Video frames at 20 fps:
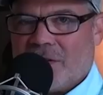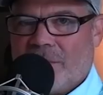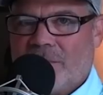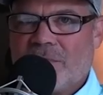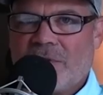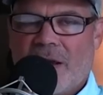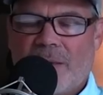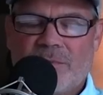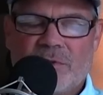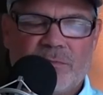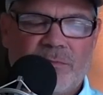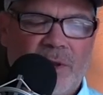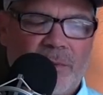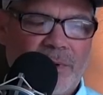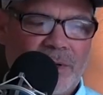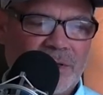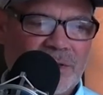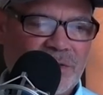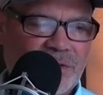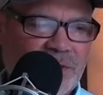sometimes
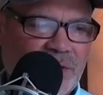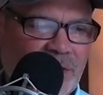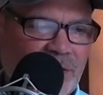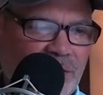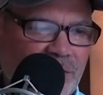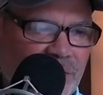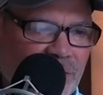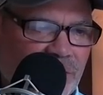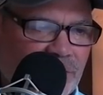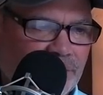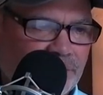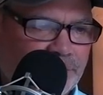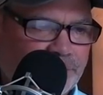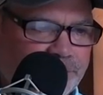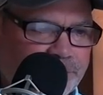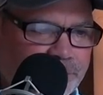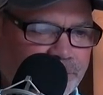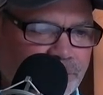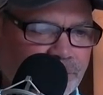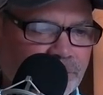mimic disease.
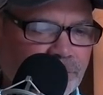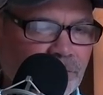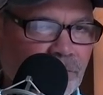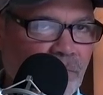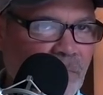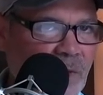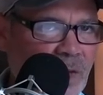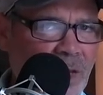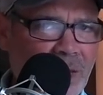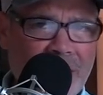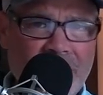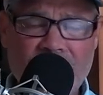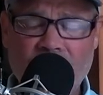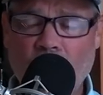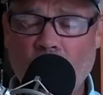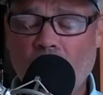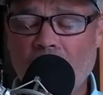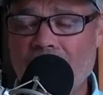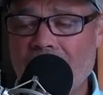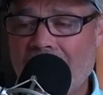
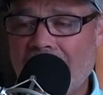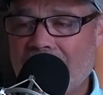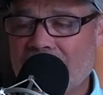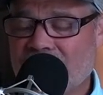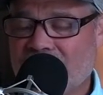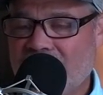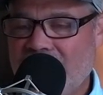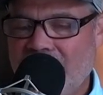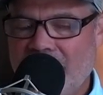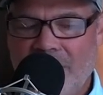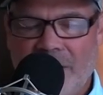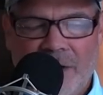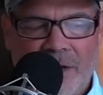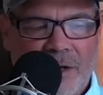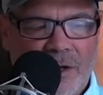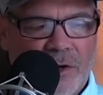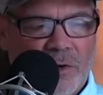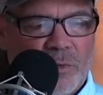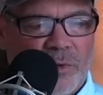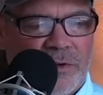Even one that I've seen
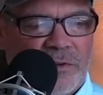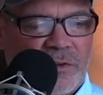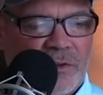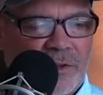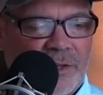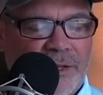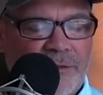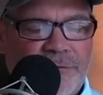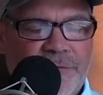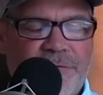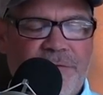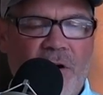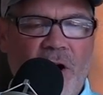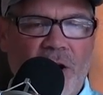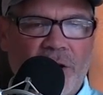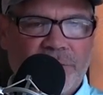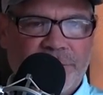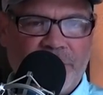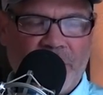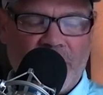recently
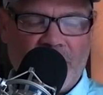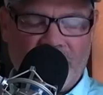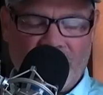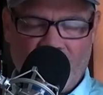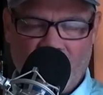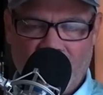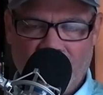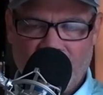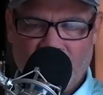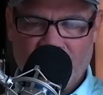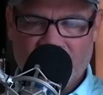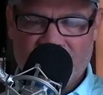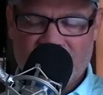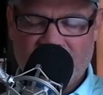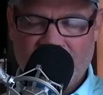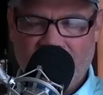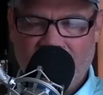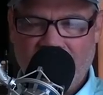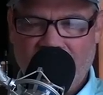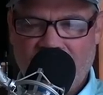far, far north was
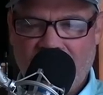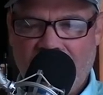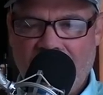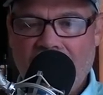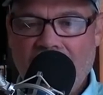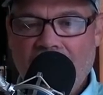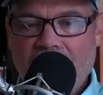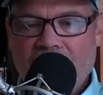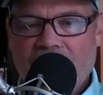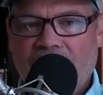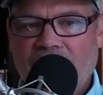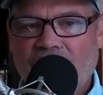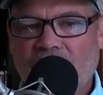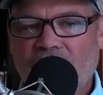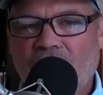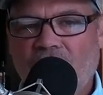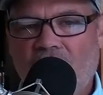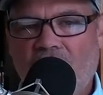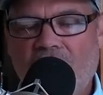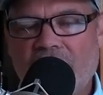somebody that their
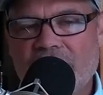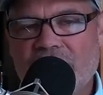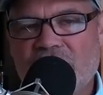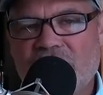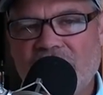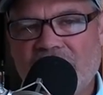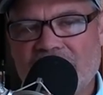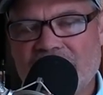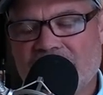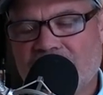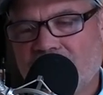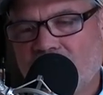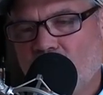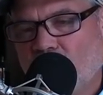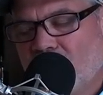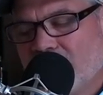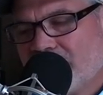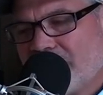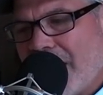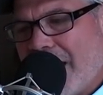lawn just
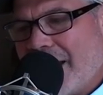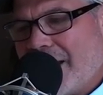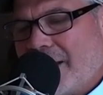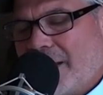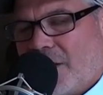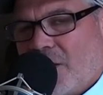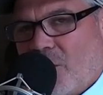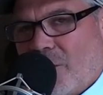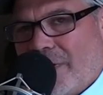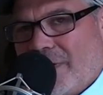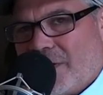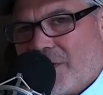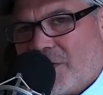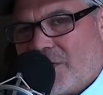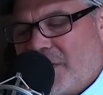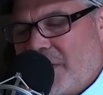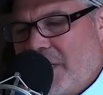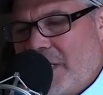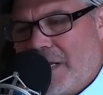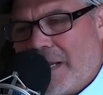was at going to
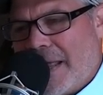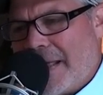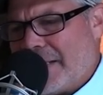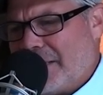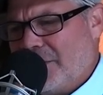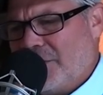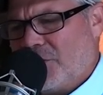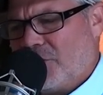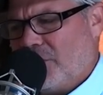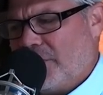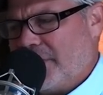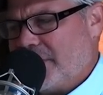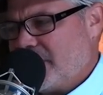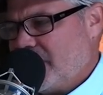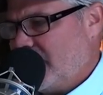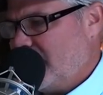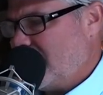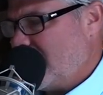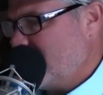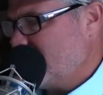seed like literally 10